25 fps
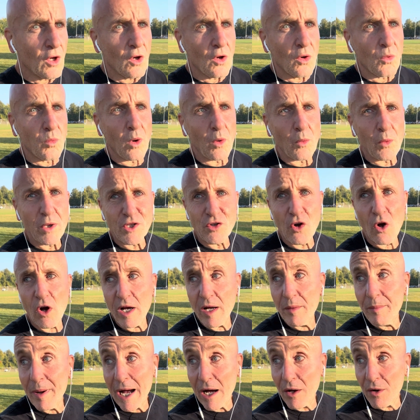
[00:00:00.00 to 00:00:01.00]
When we talk
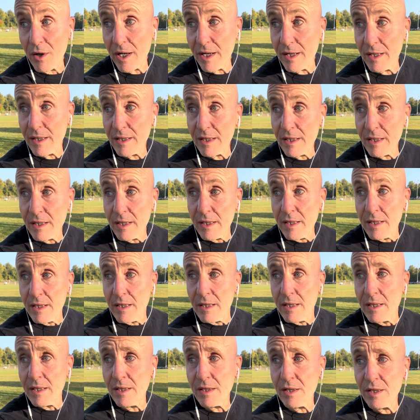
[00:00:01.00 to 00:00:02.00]
about
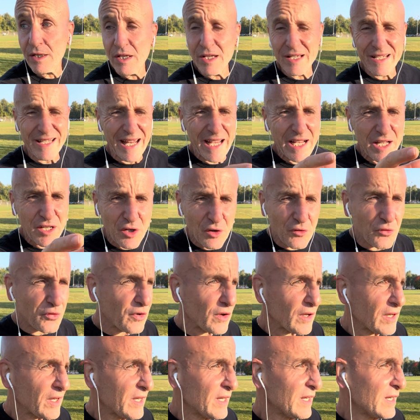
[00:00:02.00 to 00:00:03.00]
negative
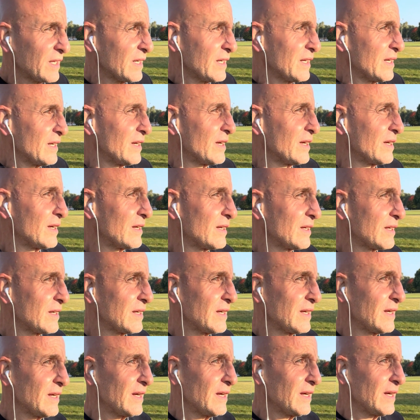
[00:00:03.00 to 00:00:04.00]

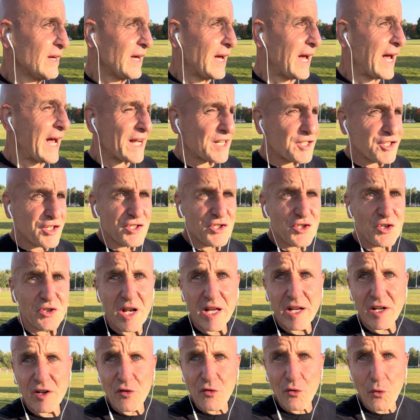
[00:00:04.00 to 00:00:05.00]
actions or
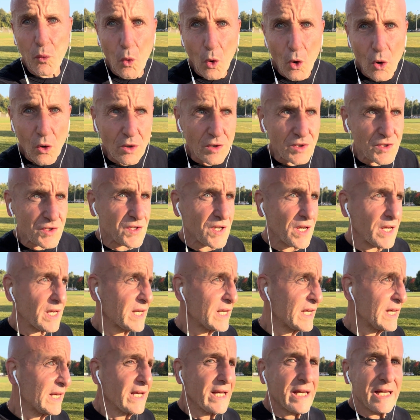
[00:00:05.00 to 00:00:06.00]
negative words,
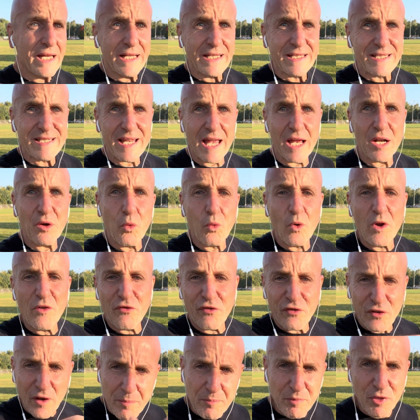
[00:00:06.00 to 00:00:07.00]
instead we
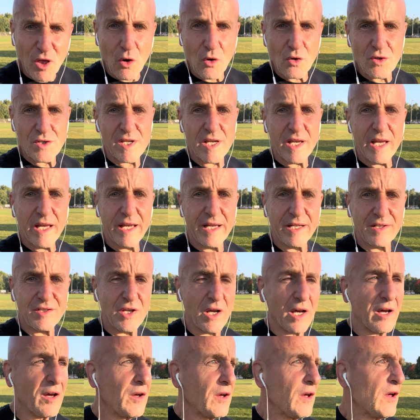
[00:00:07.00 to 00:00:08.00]
flip those
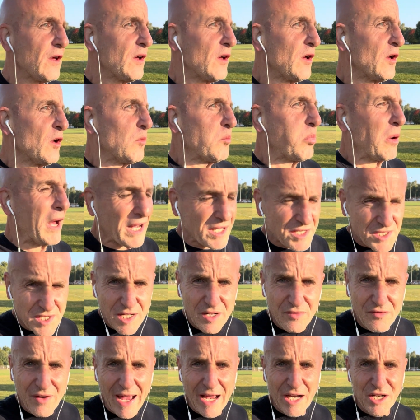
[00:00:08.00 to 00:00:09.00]
into
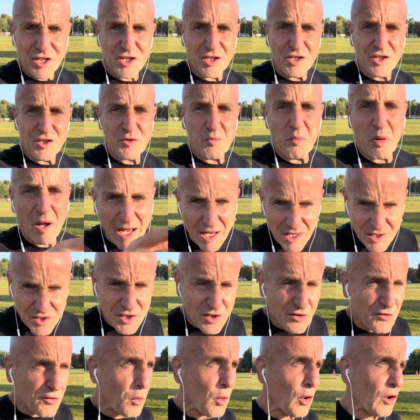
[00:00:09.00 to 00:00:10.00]
positive actions,
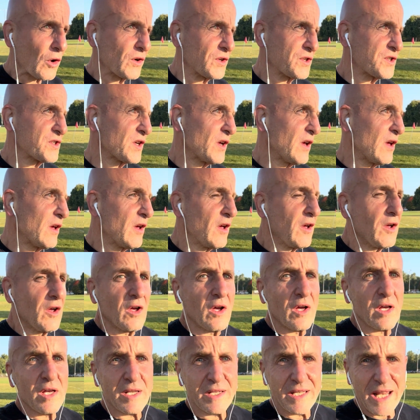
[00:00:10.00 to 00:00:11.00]
positive words,
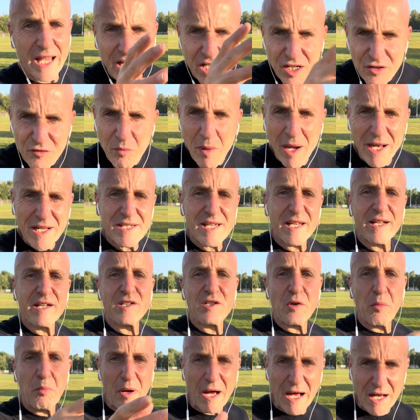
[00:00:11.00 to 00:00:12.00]
negative mindset
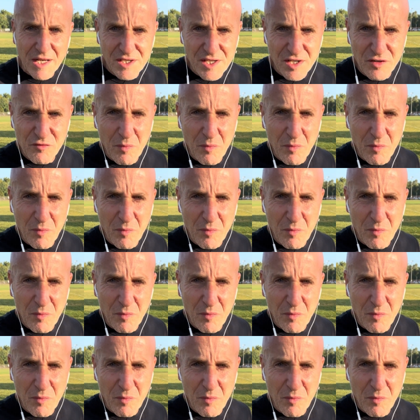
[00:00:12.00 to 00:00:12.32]
into positive